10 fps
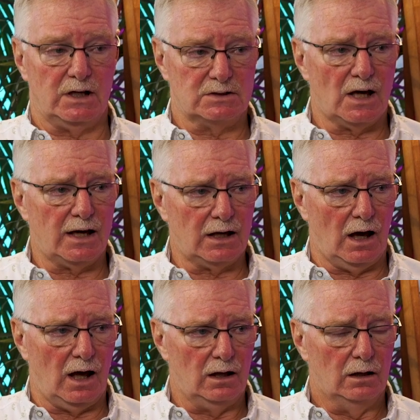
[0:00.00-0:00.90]
chance I
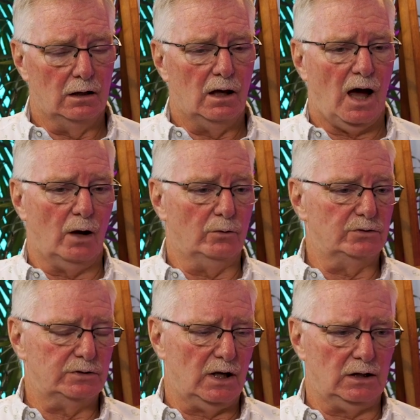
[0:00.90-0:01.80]
got, I
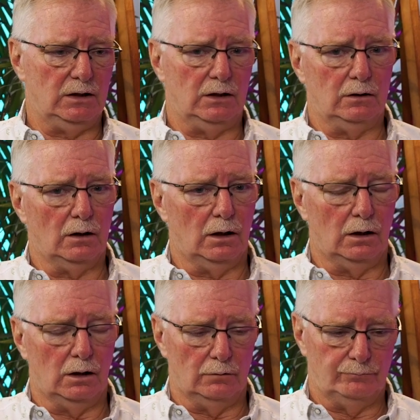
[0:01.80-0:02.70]
was taking
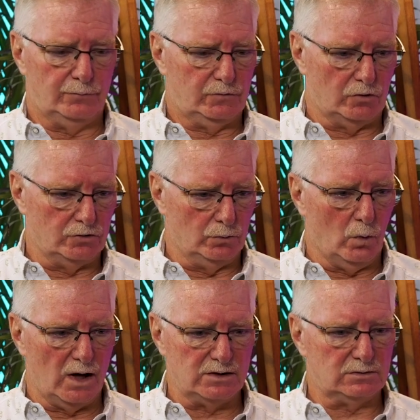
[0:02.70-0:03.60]

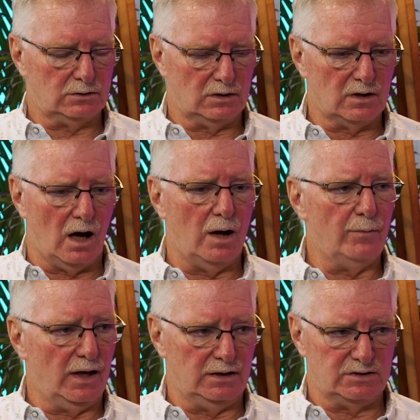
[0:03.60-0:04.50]
Sergeant Weiss at the
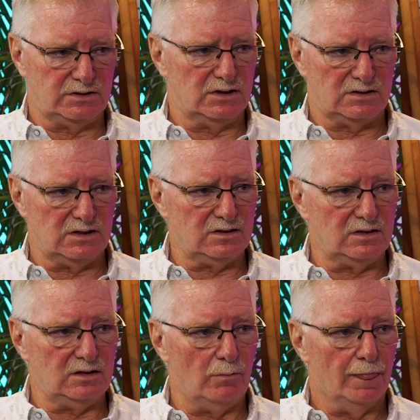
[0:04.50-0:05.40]
time and his CST
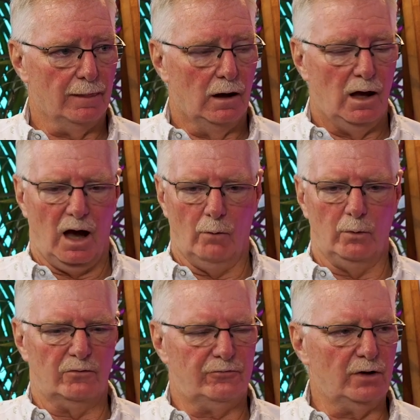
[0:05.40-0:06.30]
team,
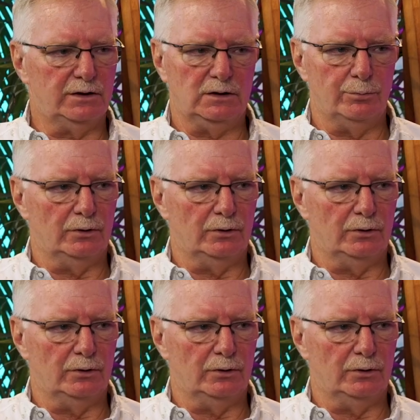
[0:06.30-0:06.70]
and we were flooding the